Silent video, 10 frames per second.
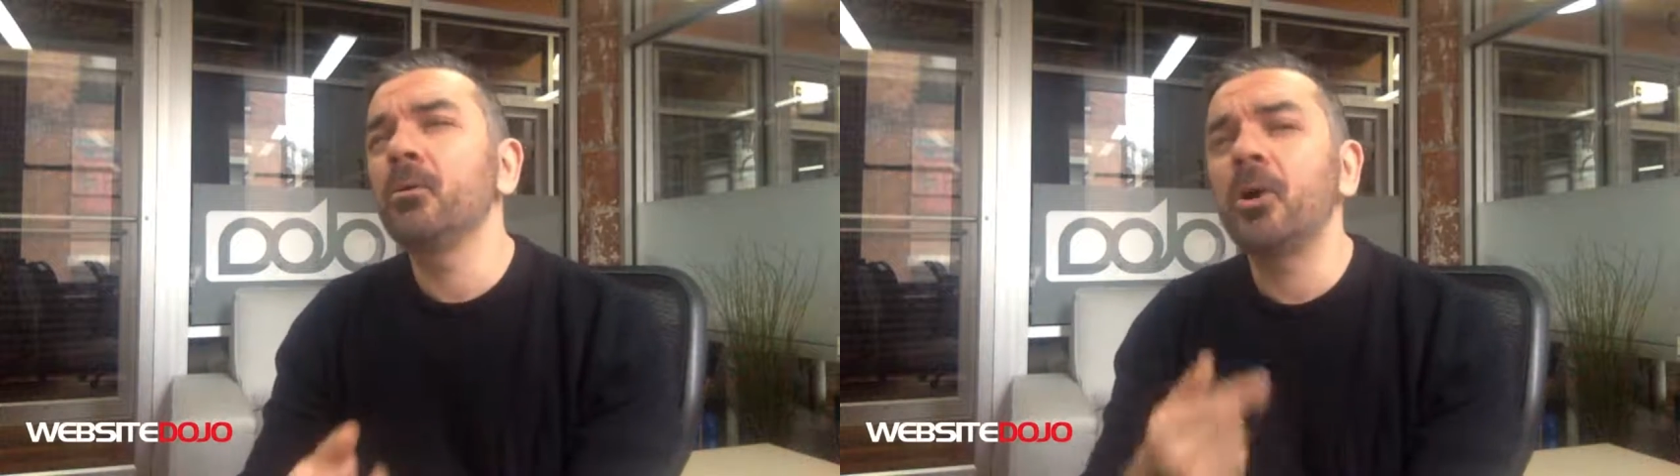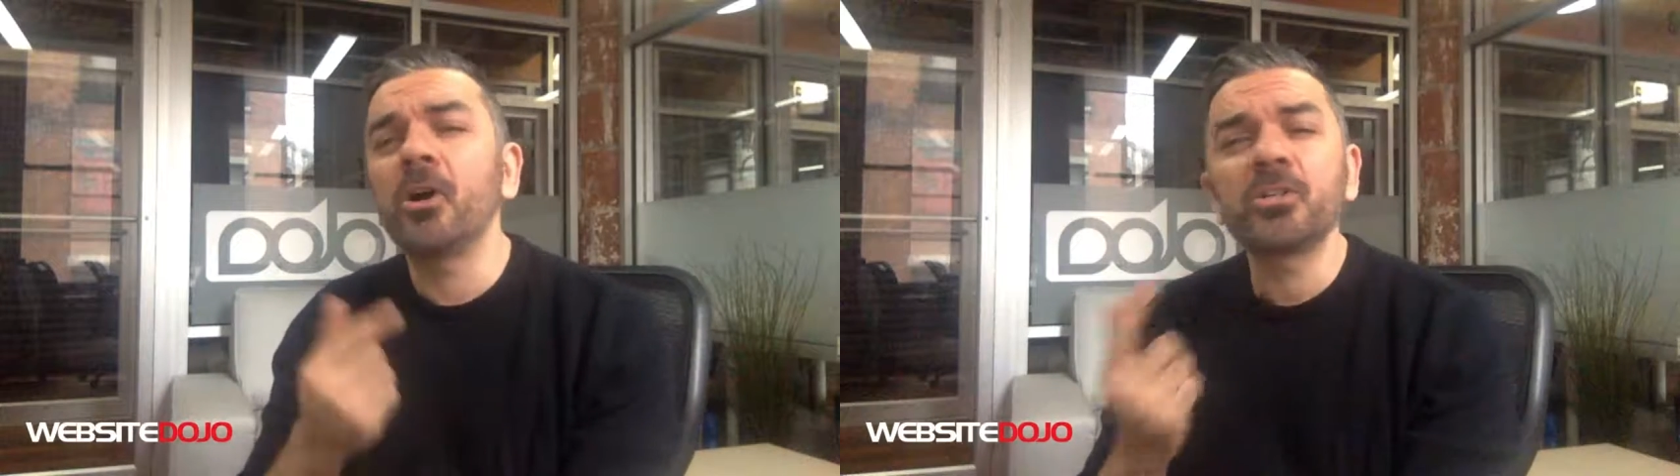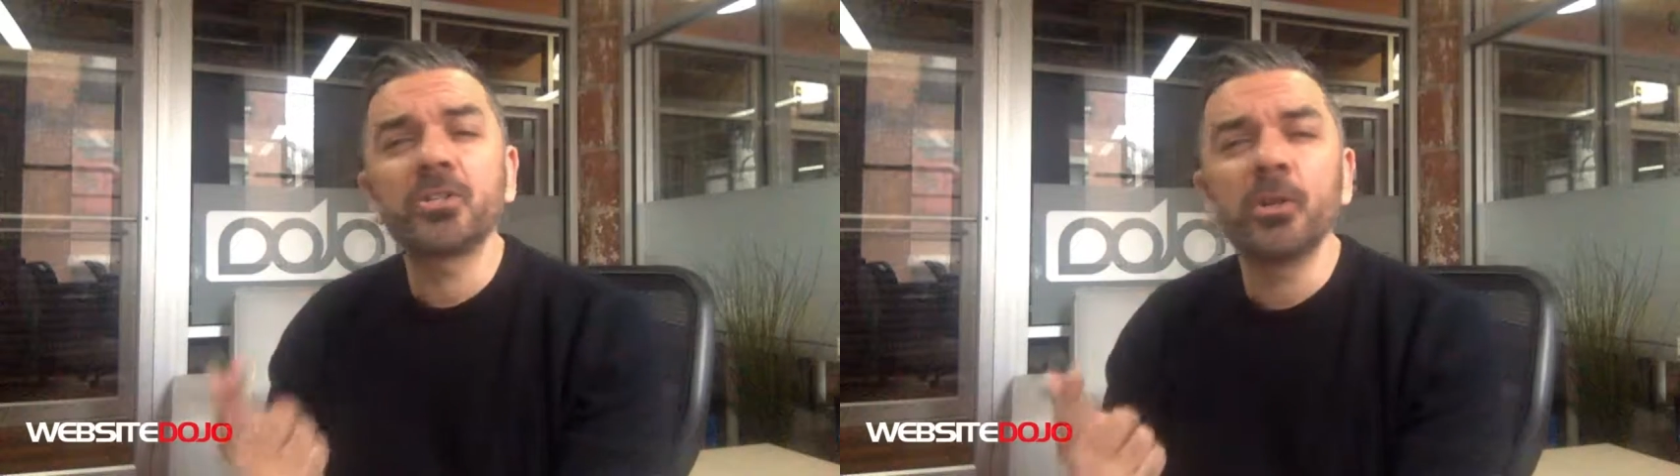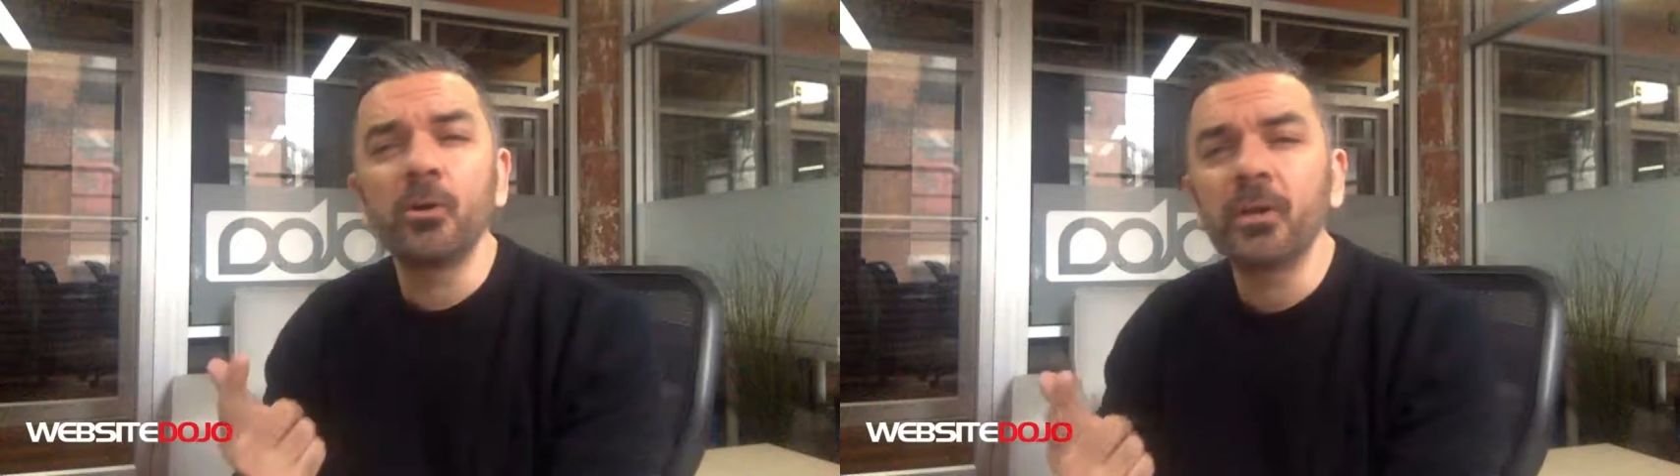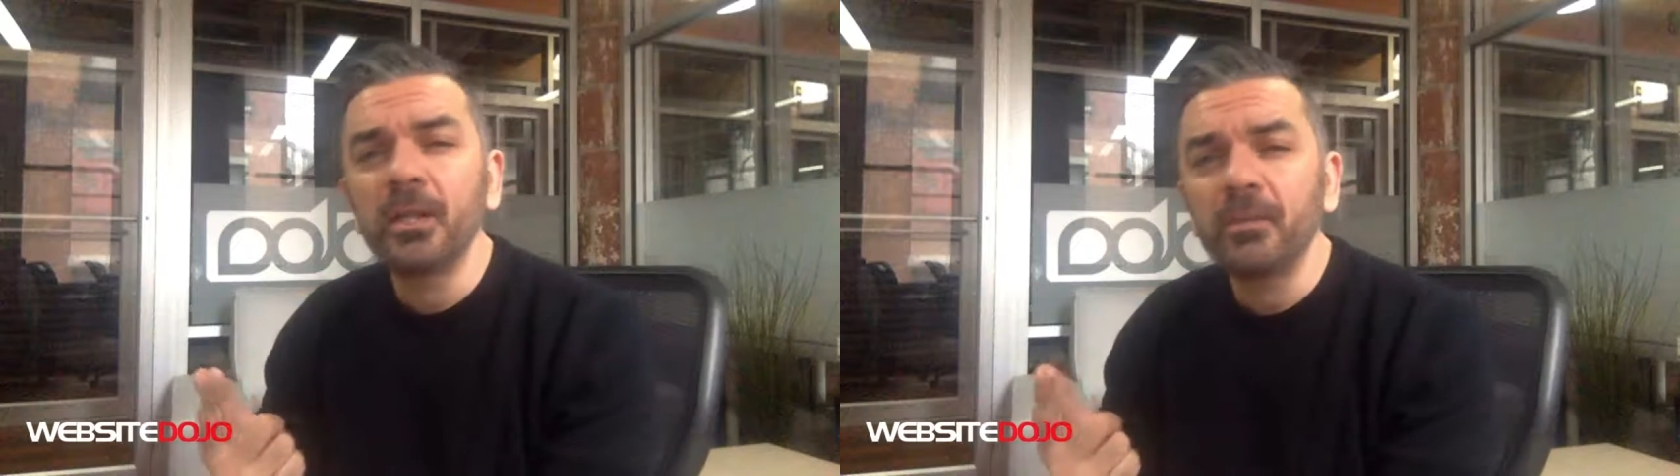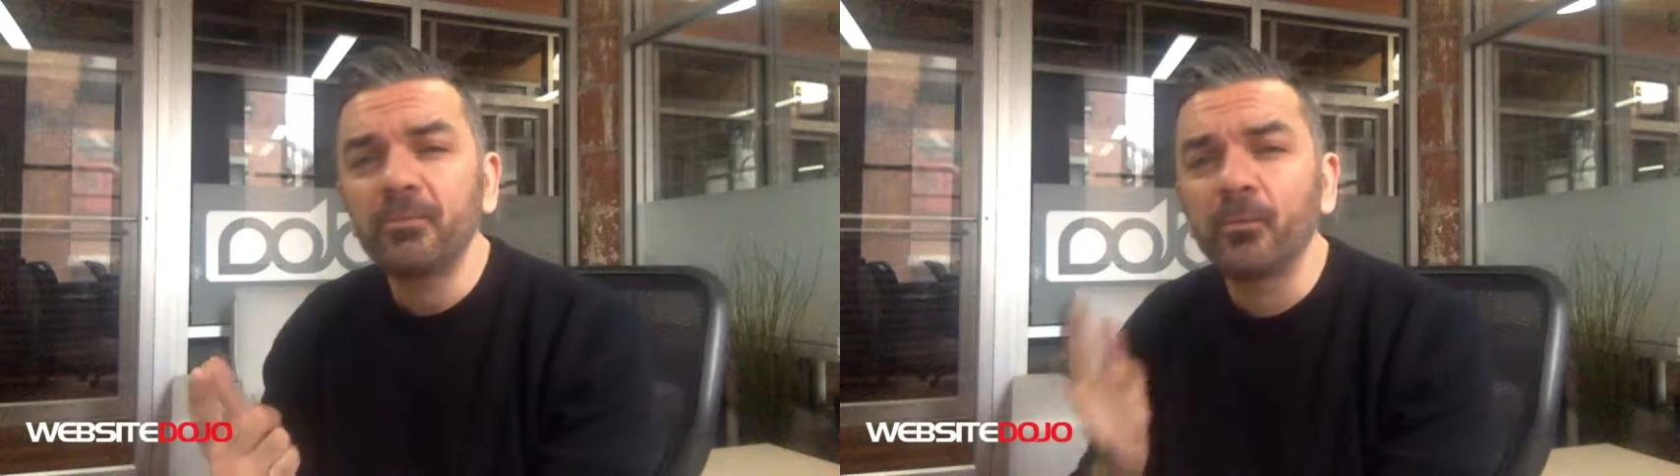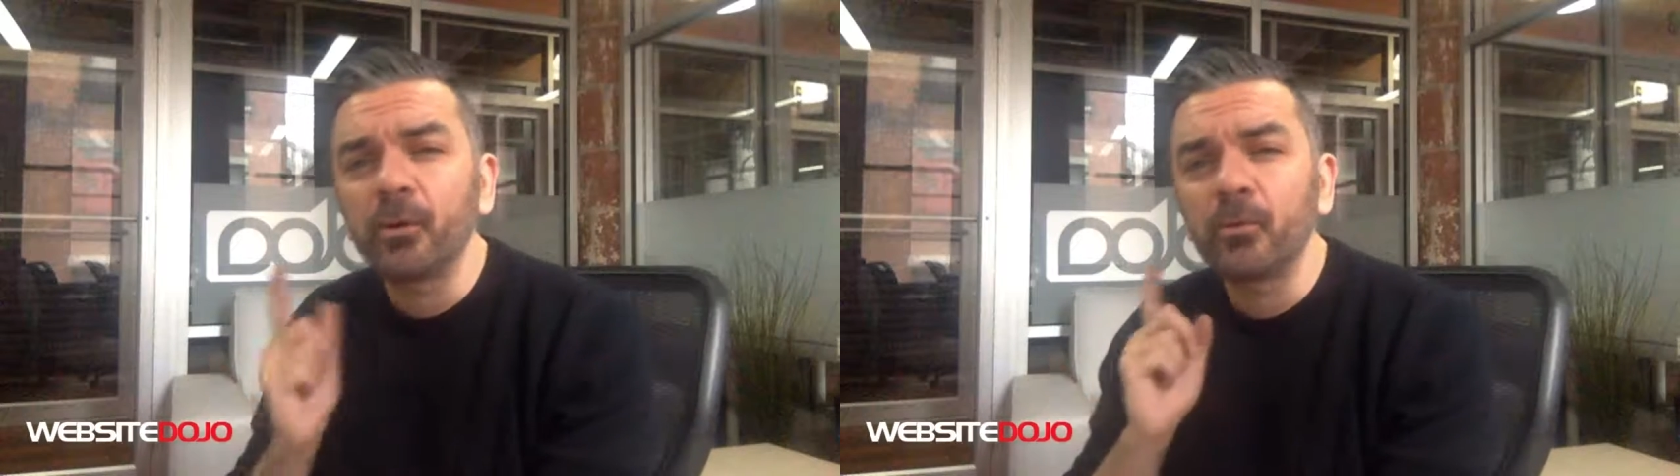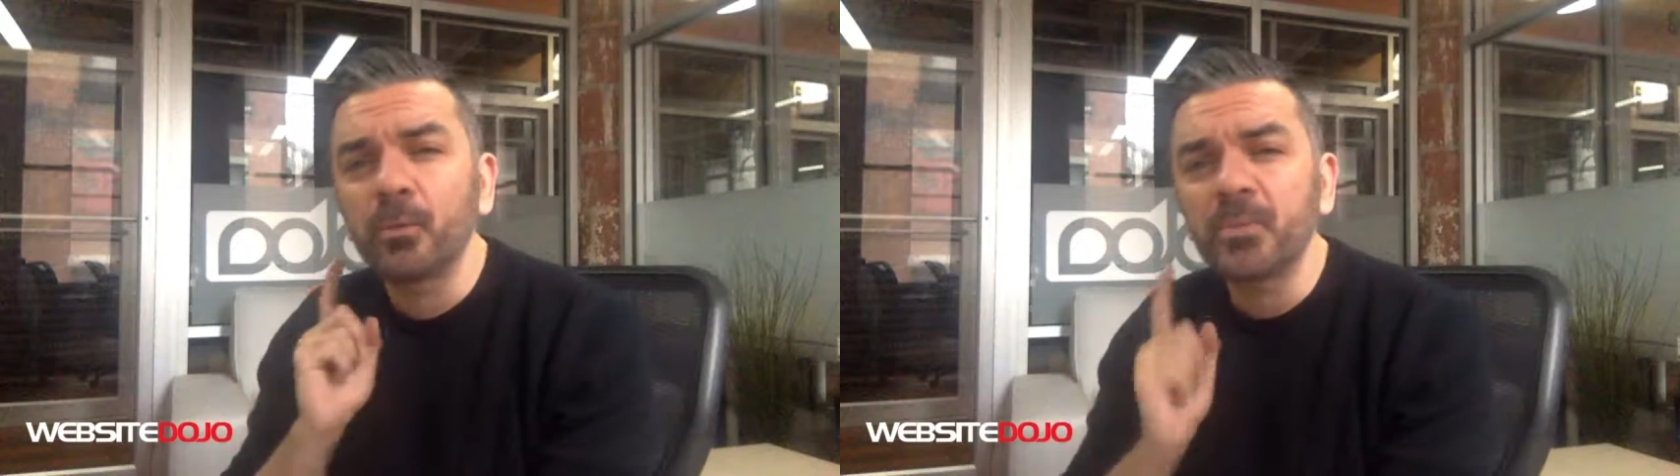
oh, our slogan for